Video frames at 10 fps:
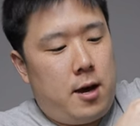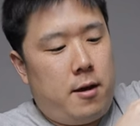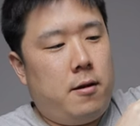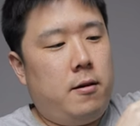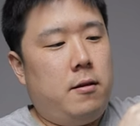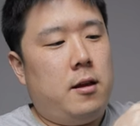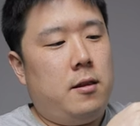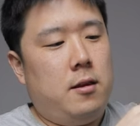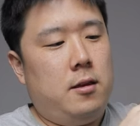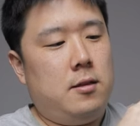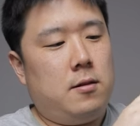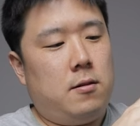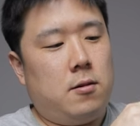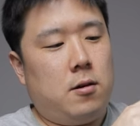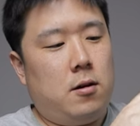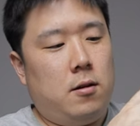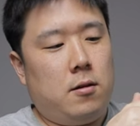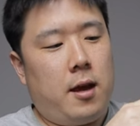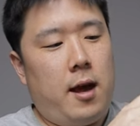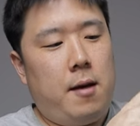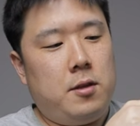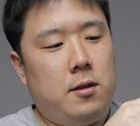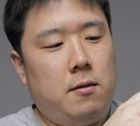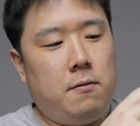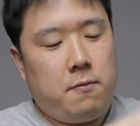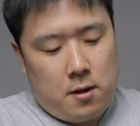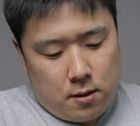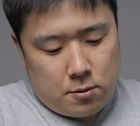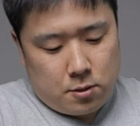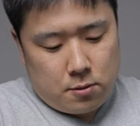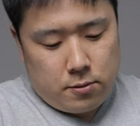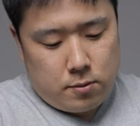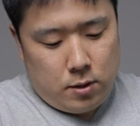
I heard that these are all captive thumb screws,